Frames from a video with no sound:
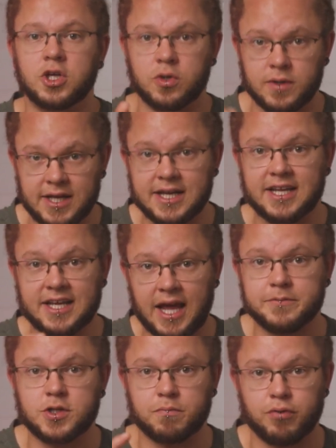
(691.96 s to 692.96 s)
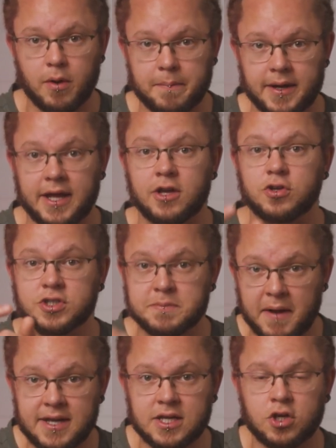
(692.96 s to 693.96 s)
you need it captured properly, and you're
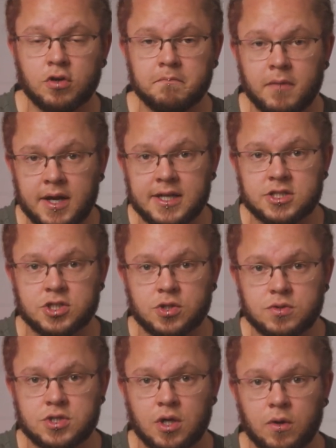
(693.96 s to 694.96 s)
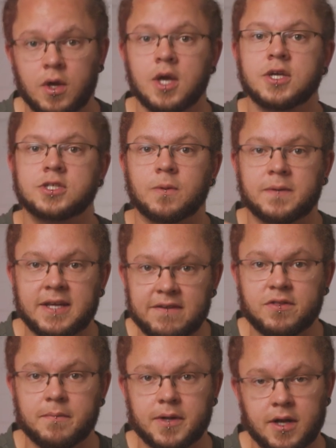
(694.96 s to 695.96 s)
spending good money to do so. So
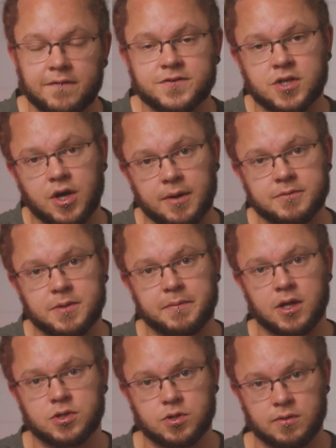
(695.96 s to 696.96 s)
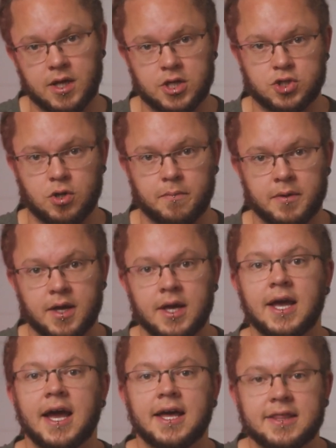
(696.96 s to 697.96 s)
give them enough time to be able to do their job.
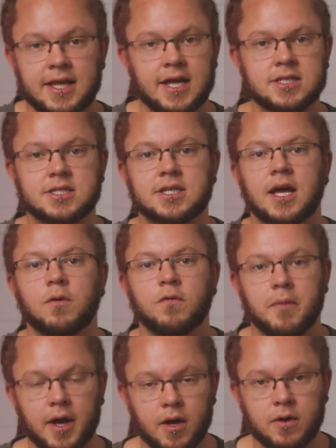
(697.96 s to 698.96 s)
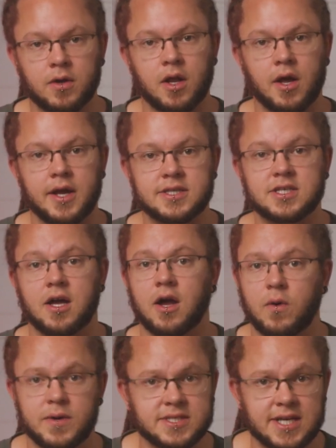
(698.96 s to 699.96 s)
At the end of the day, with my own clients,
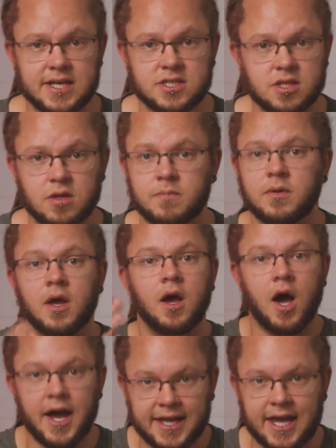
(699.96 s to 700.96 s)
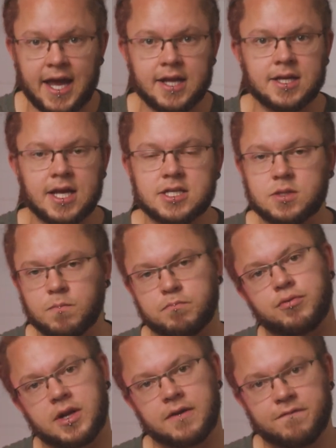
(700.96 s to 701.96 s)
I always say to them, I can get some
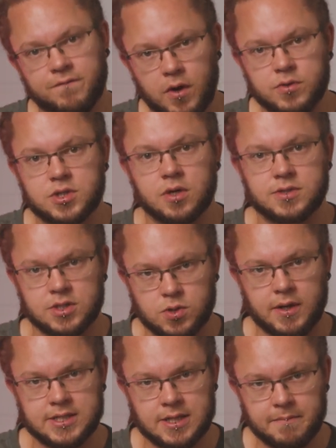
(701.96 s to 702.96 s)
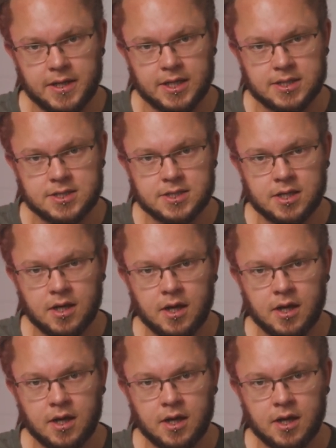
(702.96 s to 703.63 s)
brilliant photos in 20 minutes,